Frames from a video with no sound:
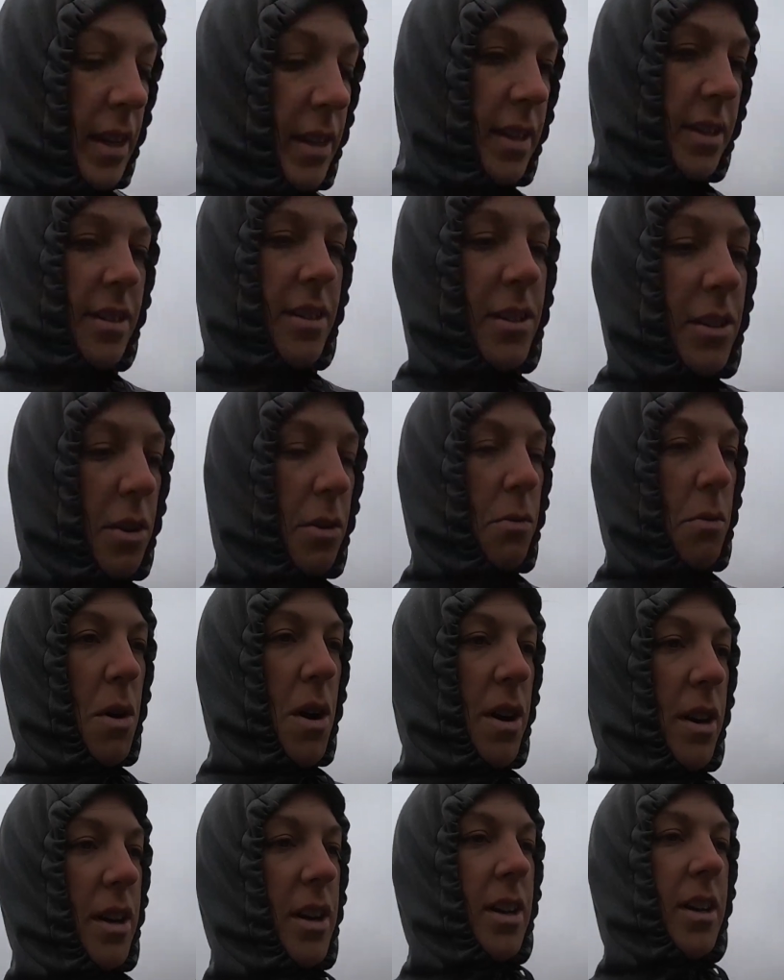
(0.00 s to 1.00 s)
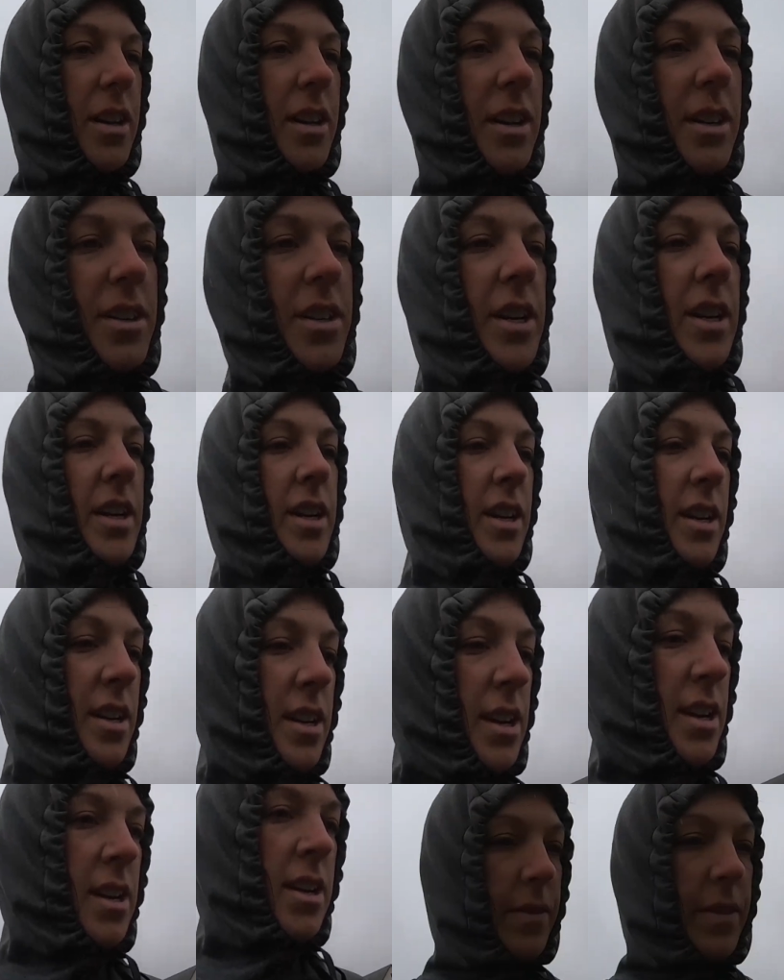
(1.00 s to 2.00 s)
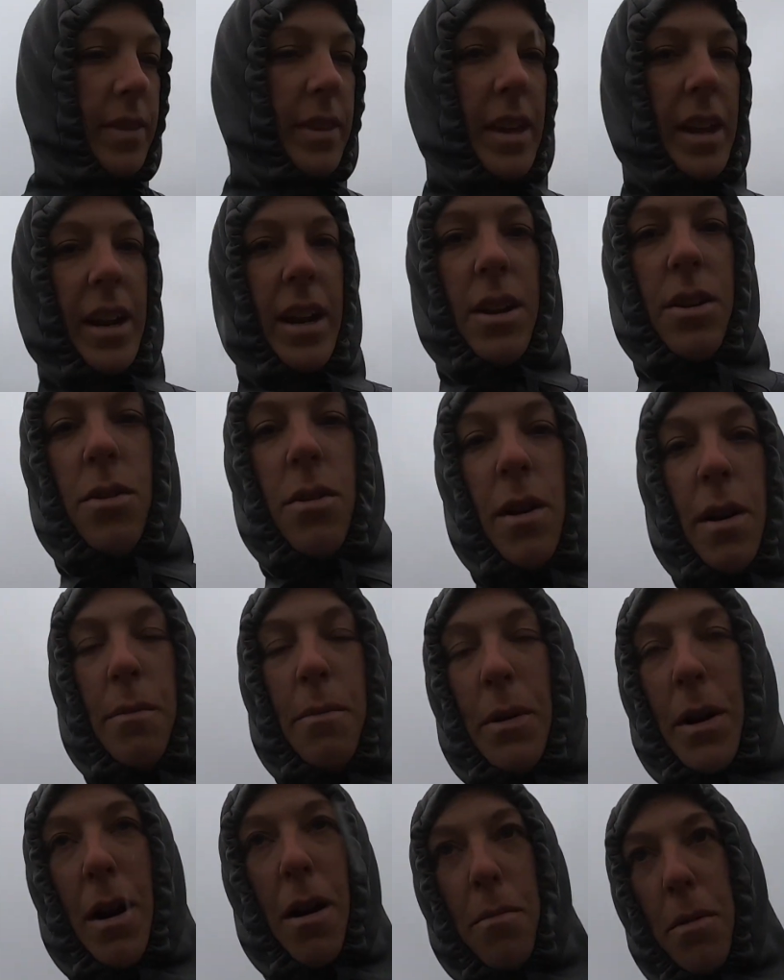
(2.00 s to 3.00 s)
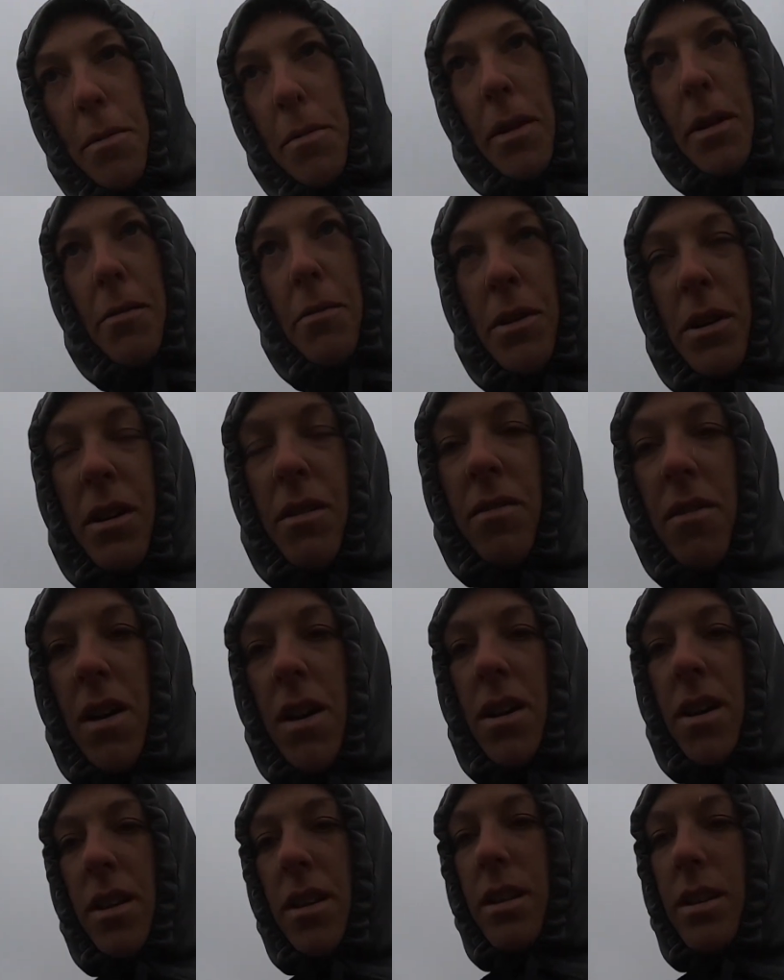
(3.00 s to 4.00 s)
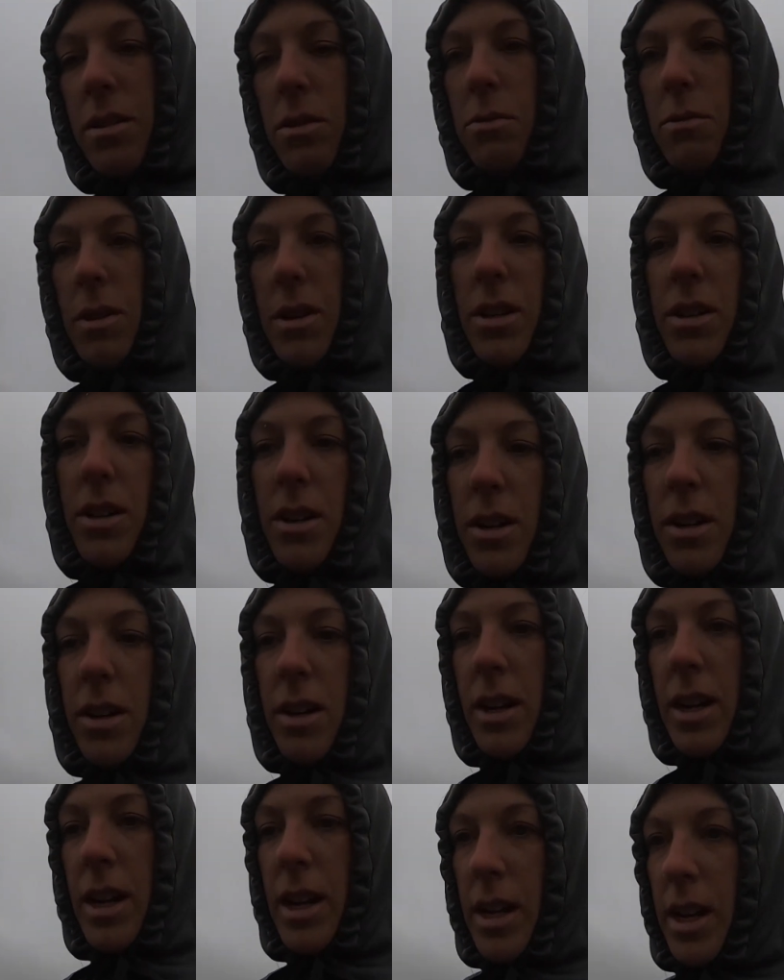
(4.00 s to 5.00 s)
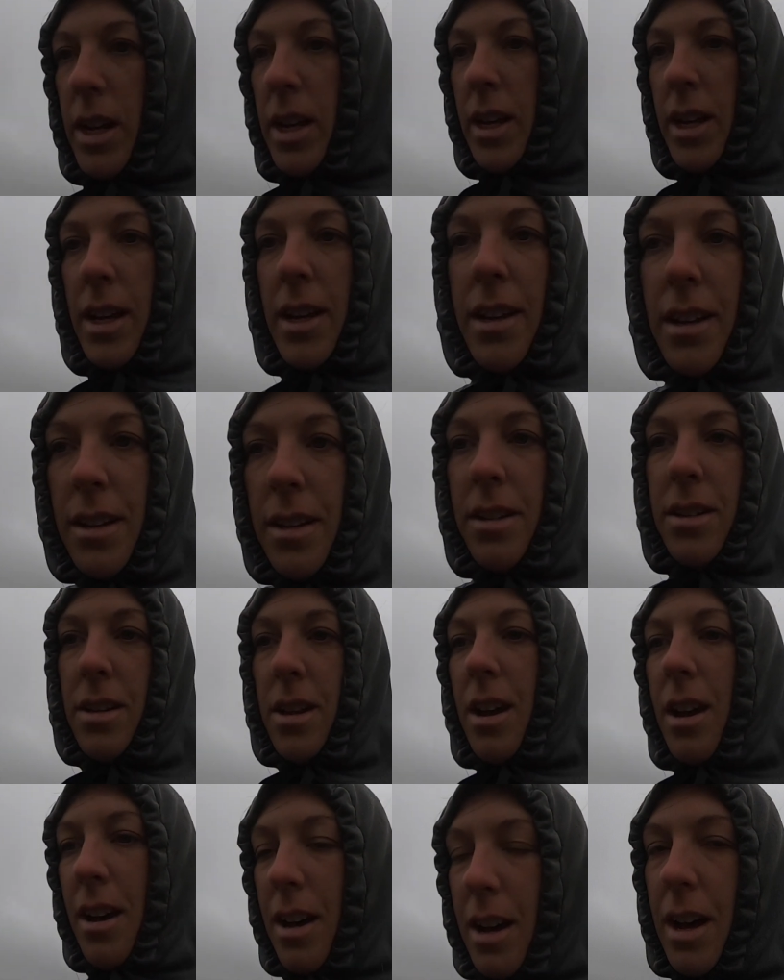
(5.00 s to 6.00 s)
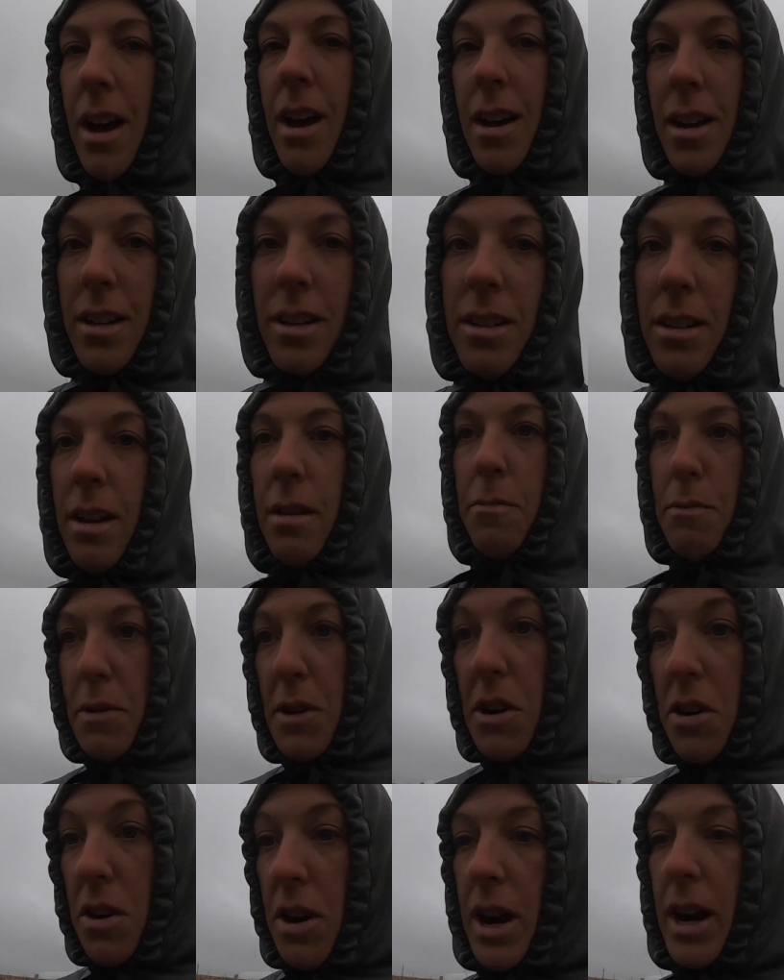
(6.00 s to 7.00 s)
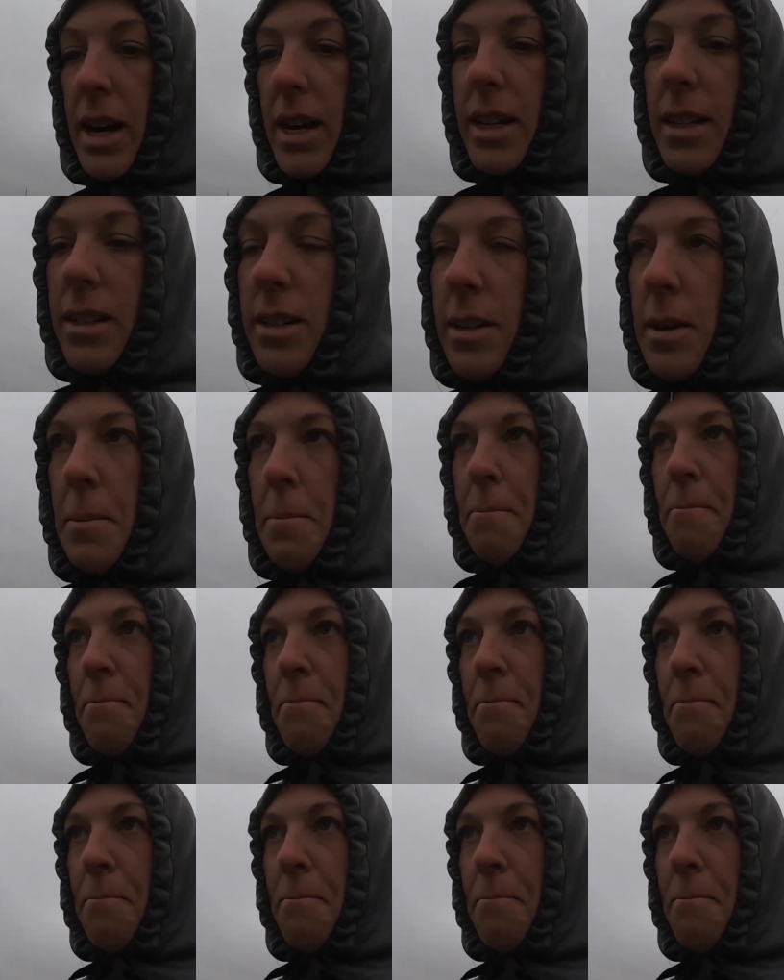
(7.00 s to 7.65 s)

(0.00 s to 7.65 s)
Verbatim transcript: This is the one condition that I knew I probably wouldn't run in this winter is ice, like pure ice.